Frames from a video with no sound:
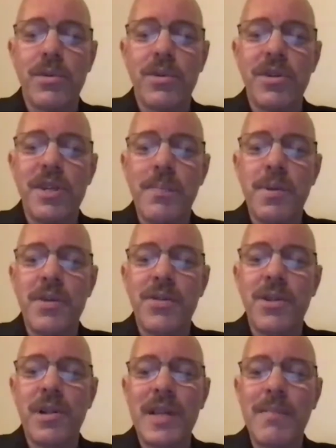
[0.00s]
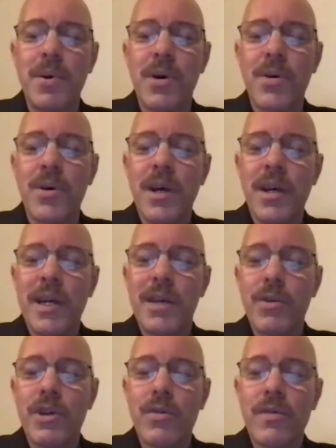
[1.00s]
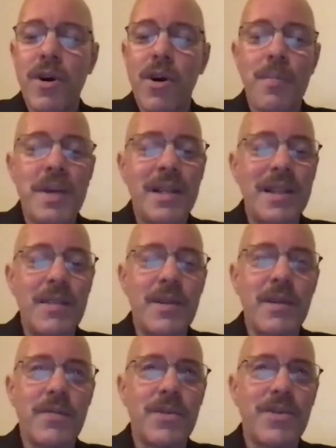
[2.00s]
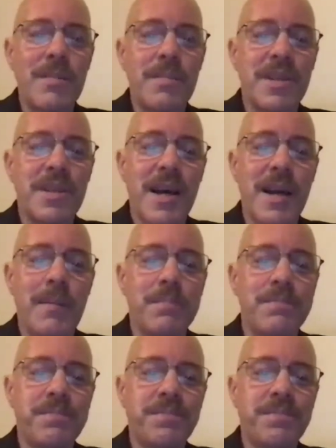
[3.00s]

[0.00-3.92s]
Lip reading: which deepens the limbo in which we've all been living for some time.